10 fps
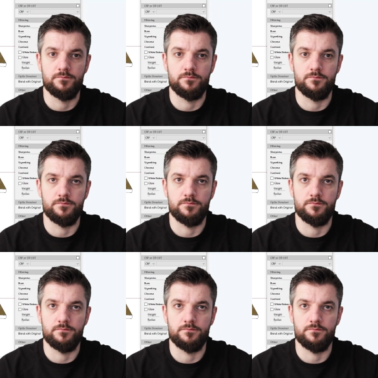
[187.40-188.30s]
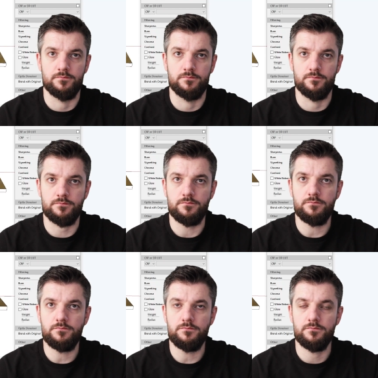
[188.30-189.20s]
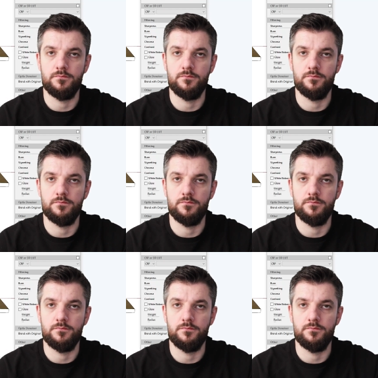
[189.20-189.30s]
(no one is talking)